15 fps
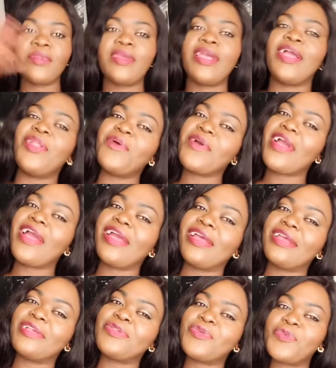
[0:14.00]
Hello
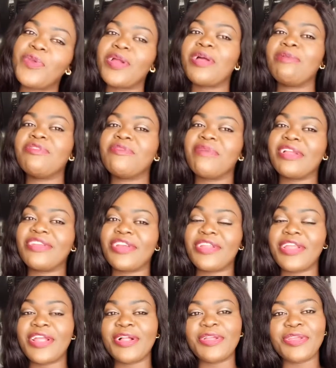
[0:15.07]
guys, welcome to my
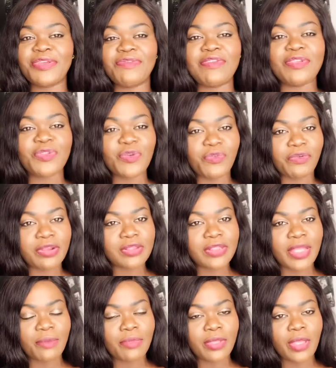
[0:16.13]
channel. If this is your first
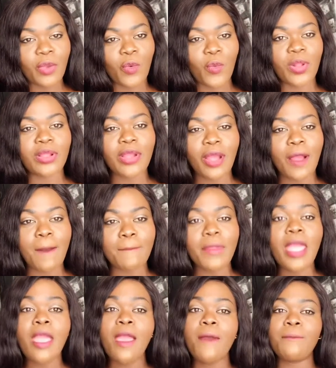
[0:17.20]
time here, welcome.
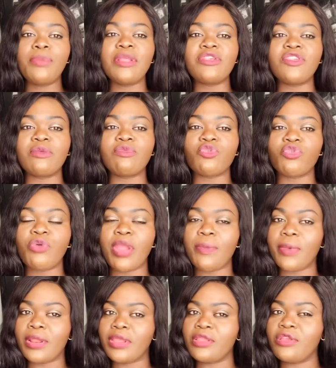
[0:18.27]
Please subscribe
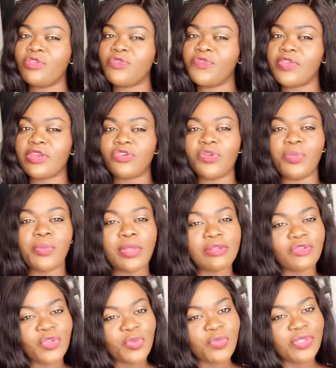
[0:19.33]
and hit the notification
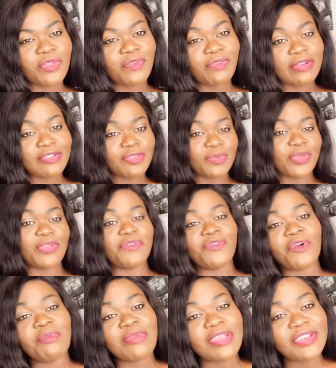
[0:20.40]
bell so you'll be the first to be
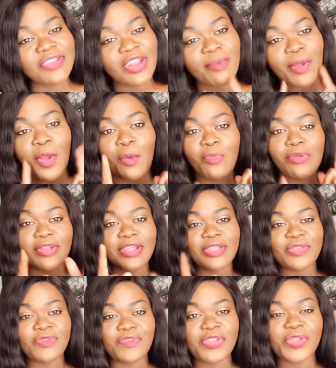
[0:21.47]
informed each time I upload a
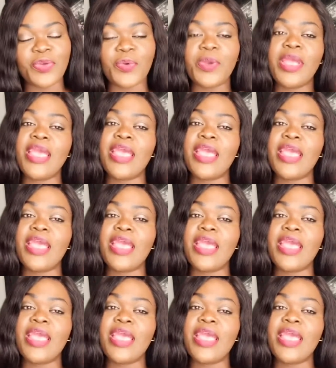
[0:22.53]
new video.